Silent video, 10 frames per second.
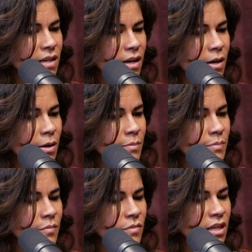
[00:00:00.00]

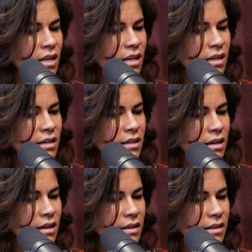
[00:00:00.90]

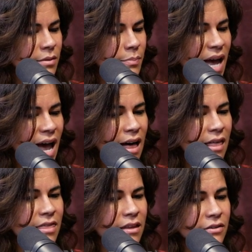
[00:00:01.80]
the
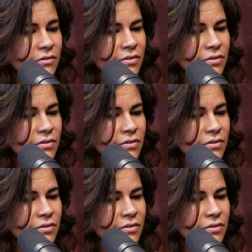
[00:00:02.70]
path of